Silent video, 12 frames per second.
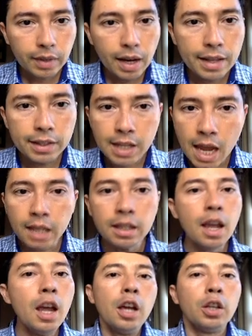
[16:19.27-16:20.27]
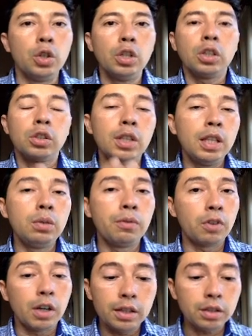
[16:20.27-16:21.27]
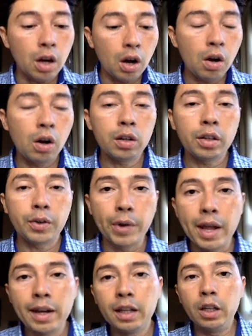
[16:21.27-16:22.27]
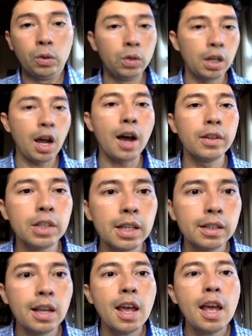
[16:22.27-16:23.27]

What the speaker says: then you just need to focus on creating good content